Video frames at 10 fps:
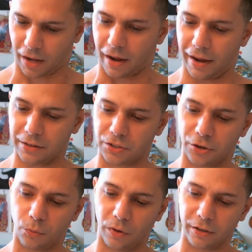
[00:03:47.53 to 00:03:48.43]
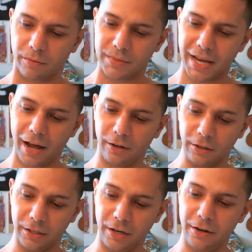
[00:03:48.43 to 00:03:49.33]
It took William Tell
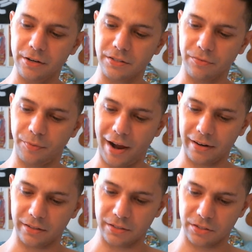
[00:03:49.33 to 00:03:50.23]
years of practice